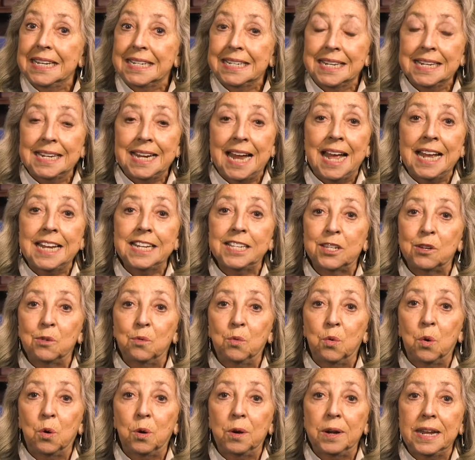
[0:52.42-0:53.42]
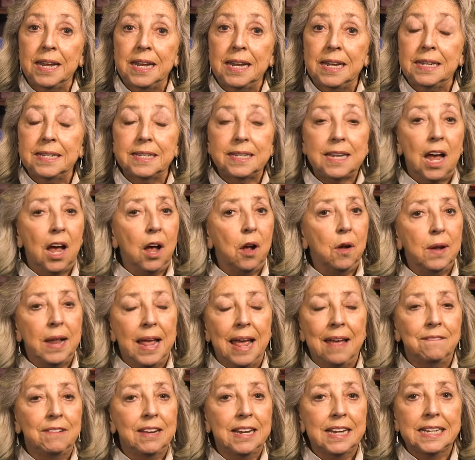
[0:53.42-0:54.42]
Tonight's awardees all
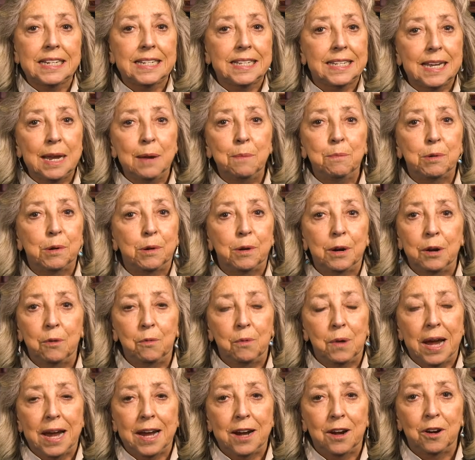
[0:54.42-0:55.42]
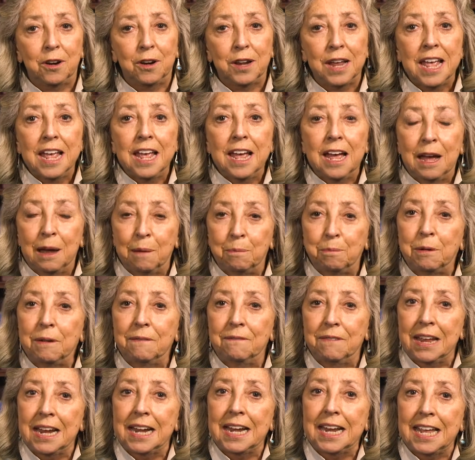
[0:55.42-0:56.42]
have an exemplary record of
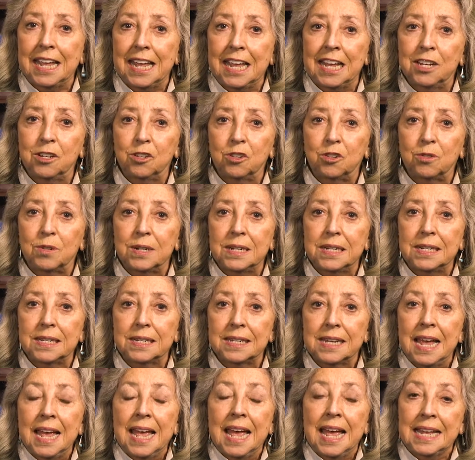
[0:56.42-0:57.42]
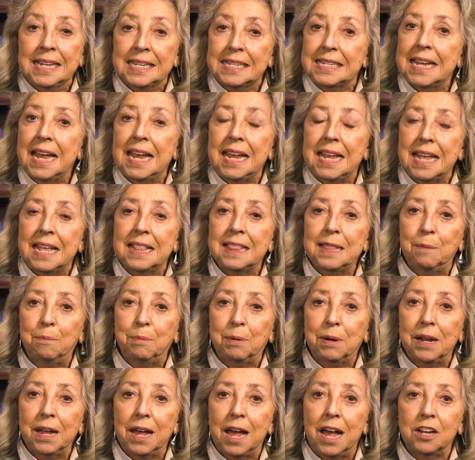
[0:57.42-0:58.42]
preventing injuries and taking the
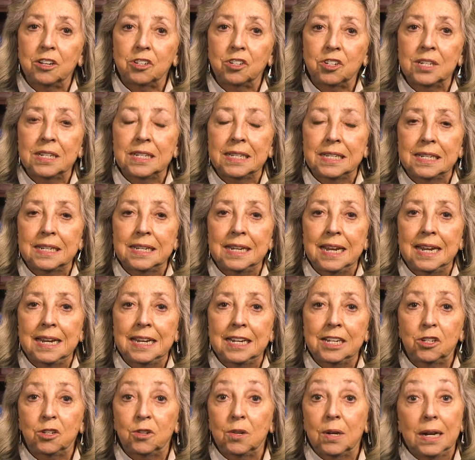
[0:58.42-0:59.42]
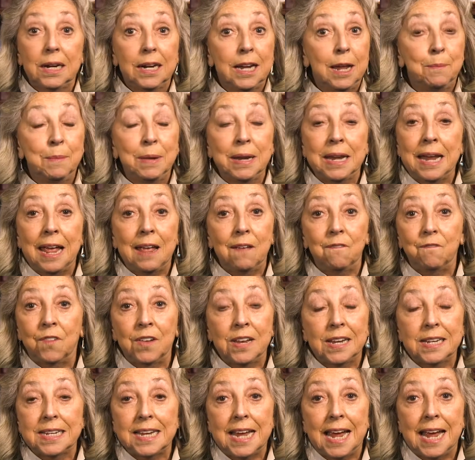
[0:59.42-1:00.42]
precautions needed to eliminate
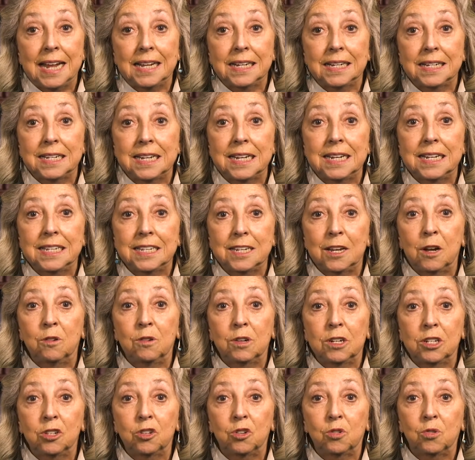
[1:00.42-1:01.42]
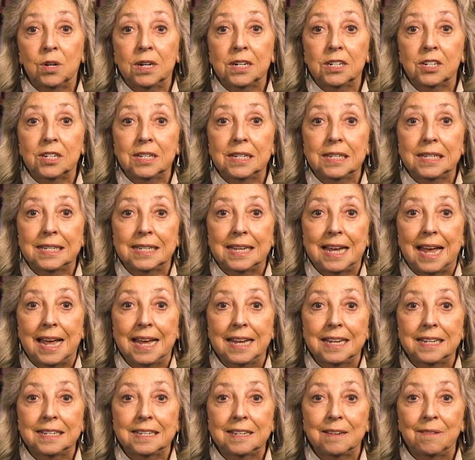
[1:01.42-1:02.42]
fatalities on construction
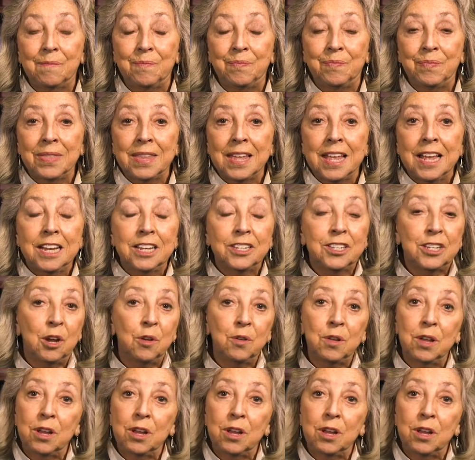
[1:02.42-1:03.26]
sites. So,